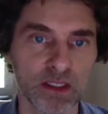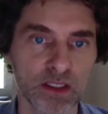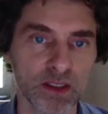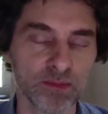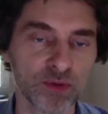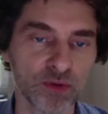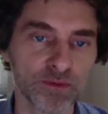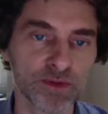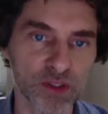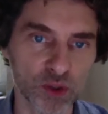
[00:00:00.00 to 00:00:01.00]

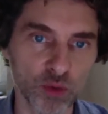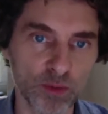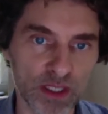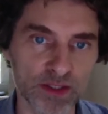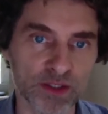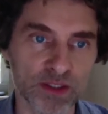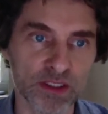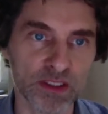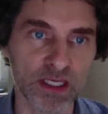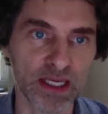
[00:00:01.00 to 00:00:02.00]
improved so much
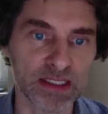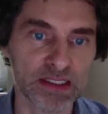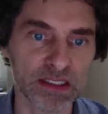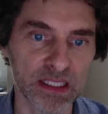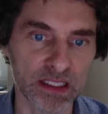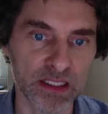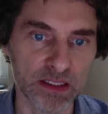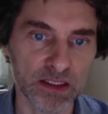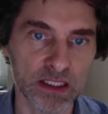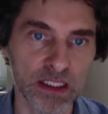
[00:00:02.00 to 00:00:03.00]
in the last
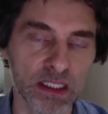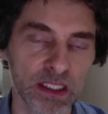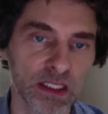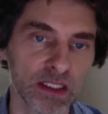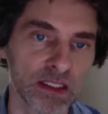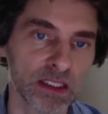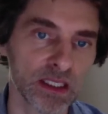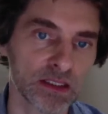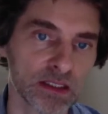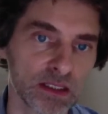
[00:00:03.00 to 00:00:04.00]
decade
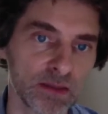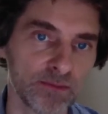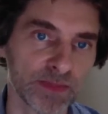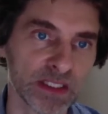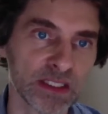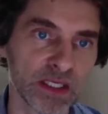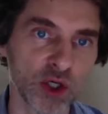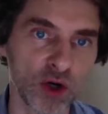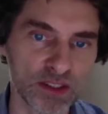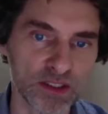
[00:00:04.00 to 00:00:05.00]
that the
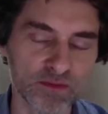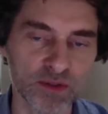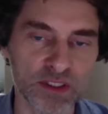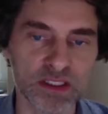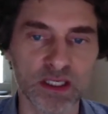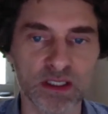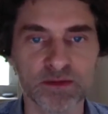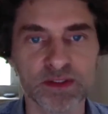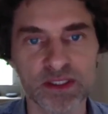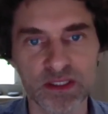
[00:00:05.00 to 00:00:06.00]
cost for these kind of
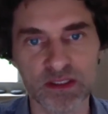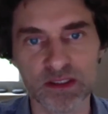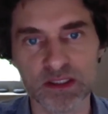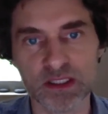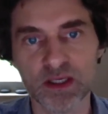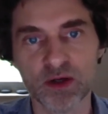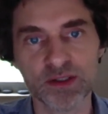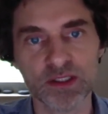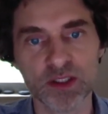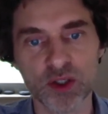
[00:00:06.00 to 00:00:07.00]
studies and
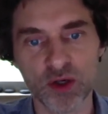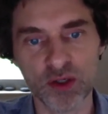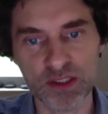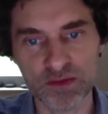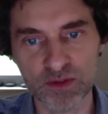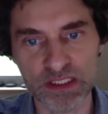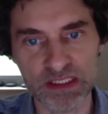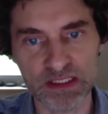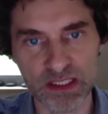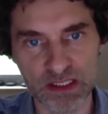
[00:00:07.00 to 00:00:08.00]
also the cost for
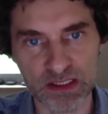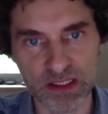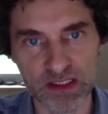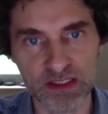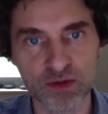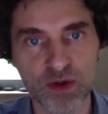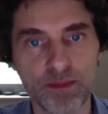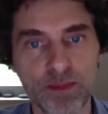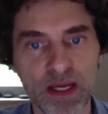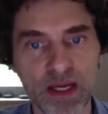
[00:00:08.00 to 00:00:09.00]
these tests has
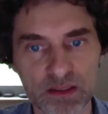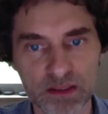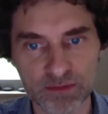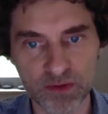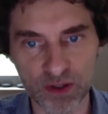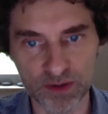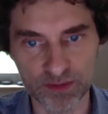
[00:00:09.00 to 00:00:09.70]
dramatically fallen.